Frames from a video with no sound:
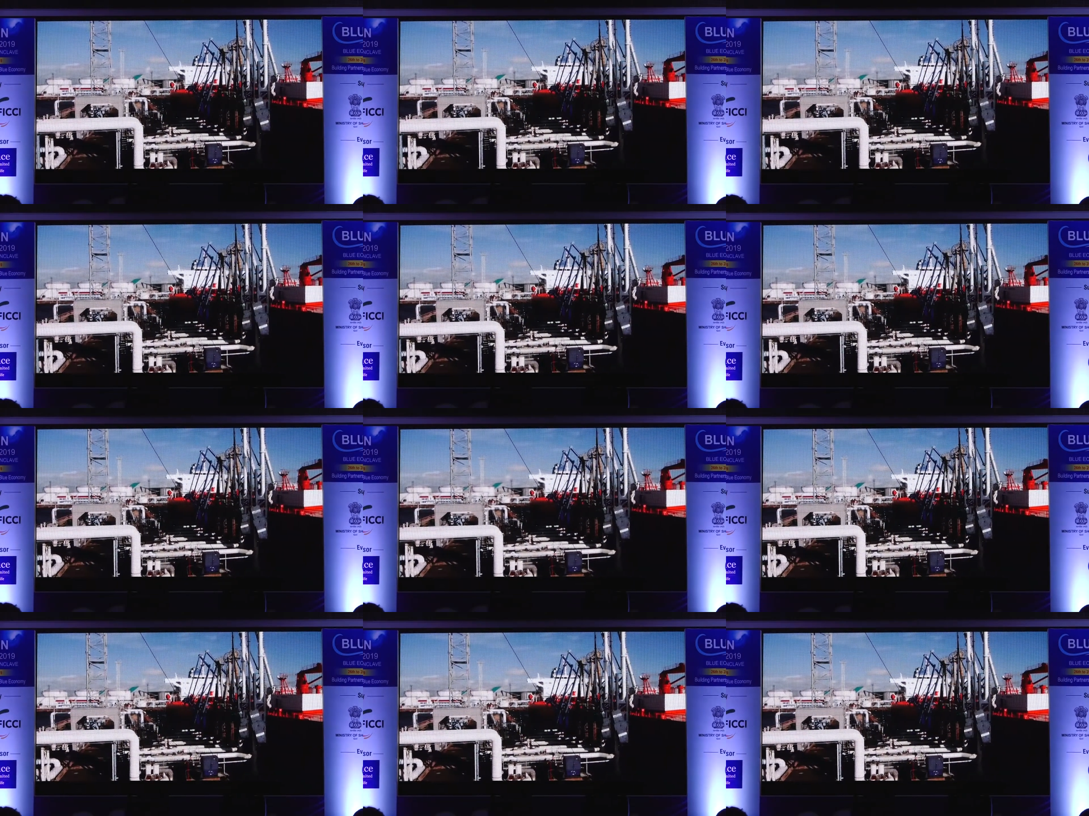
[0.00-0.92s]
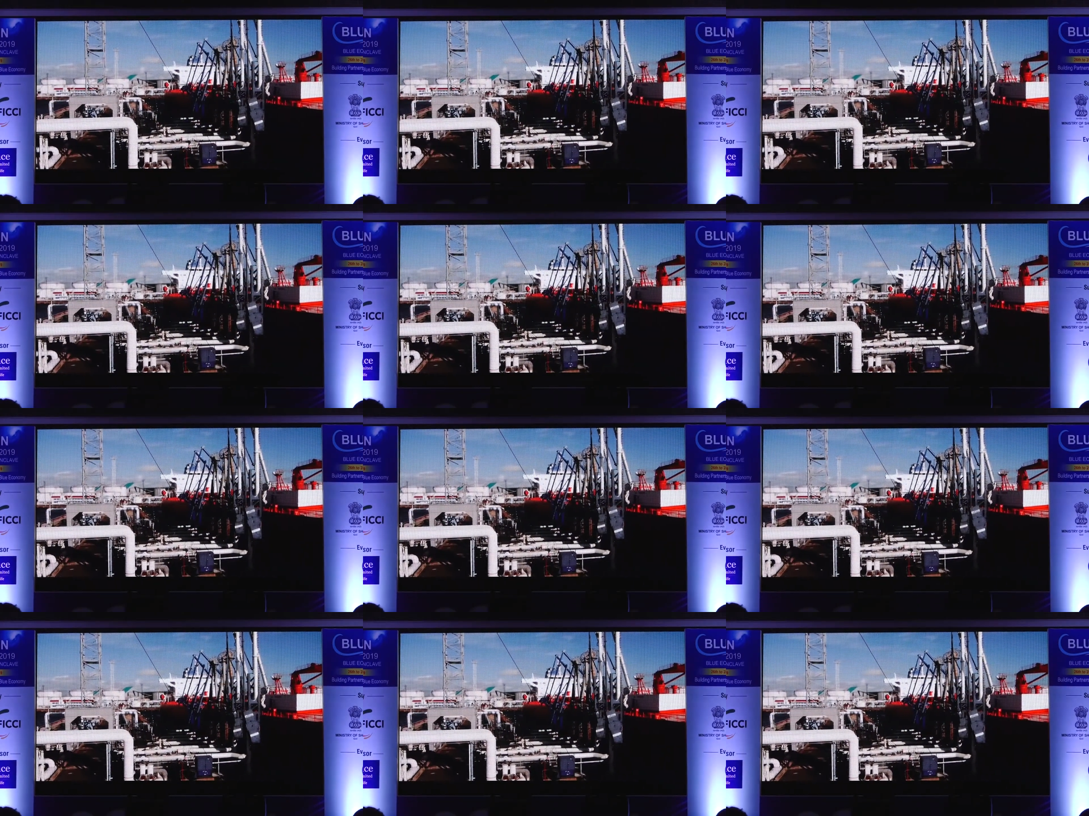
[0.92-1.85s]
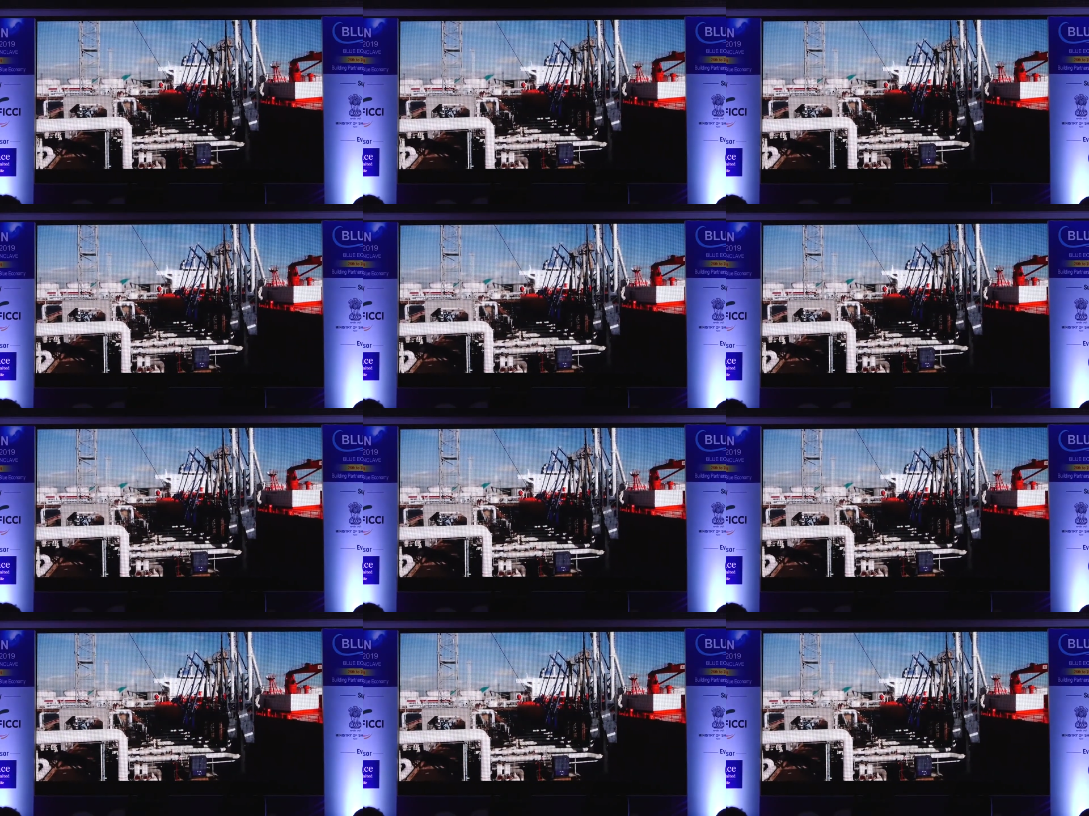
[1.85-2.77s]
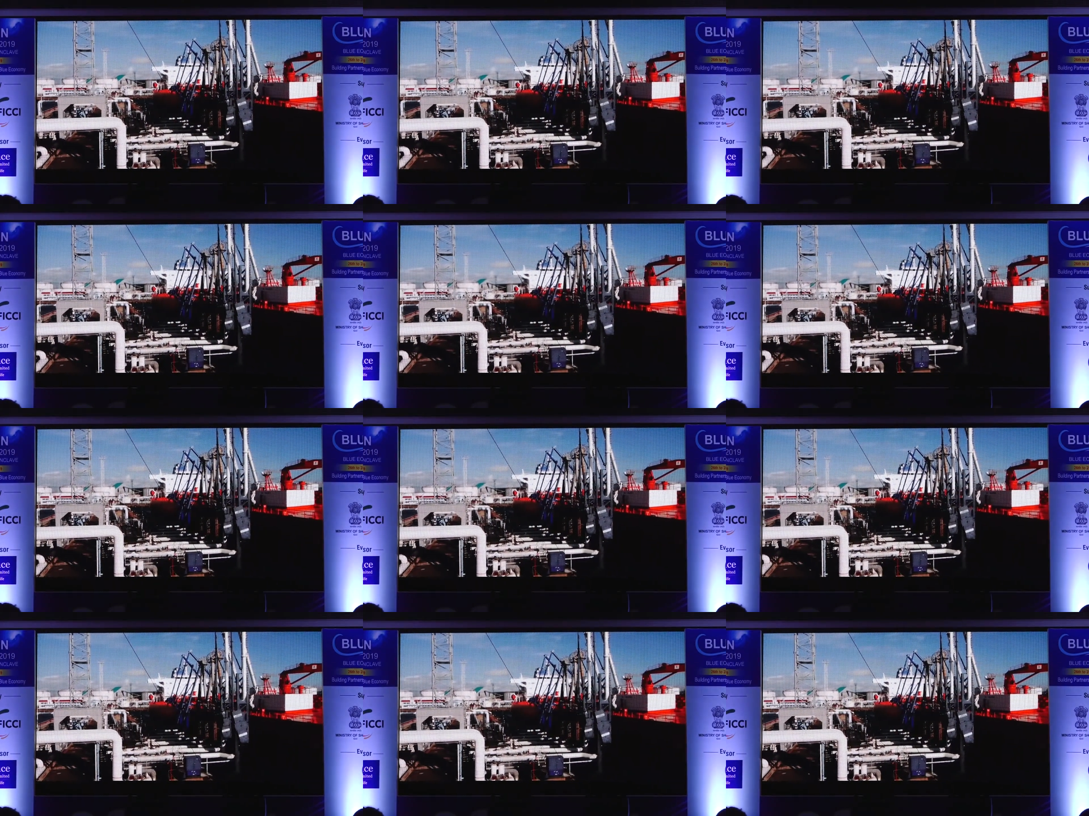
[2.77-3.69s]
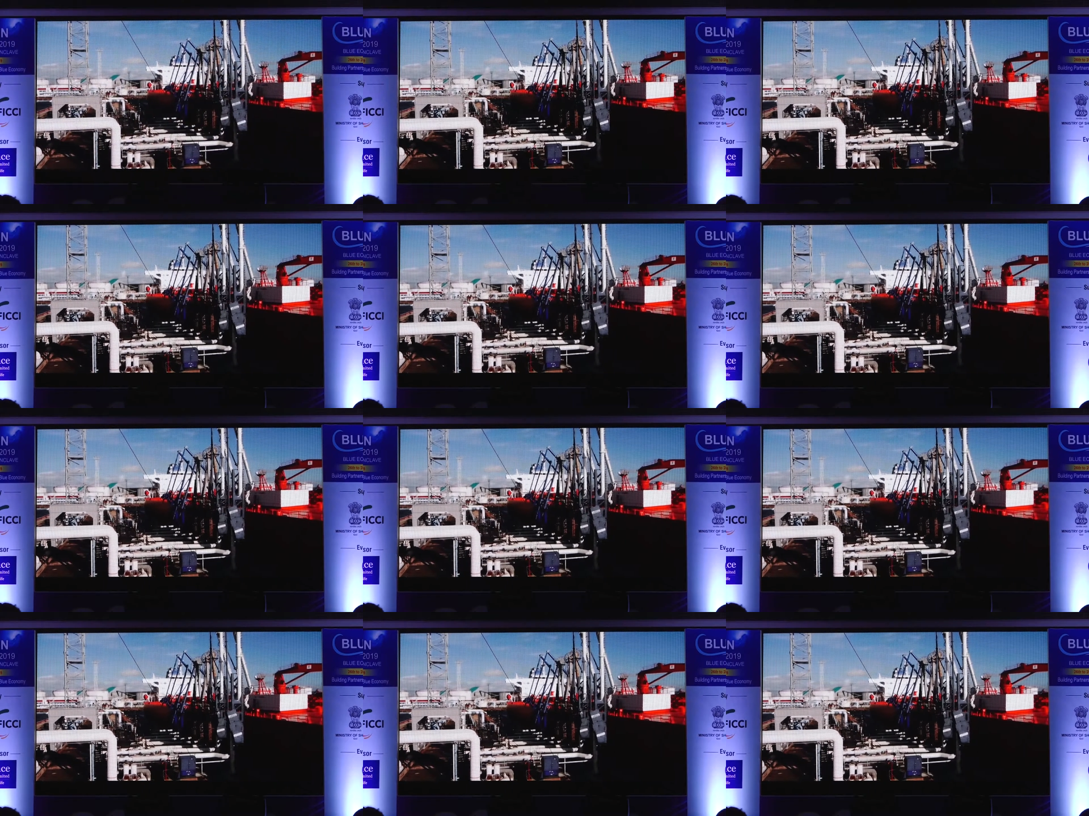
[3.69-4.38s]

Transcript: No face is visible, so there are no lips to read.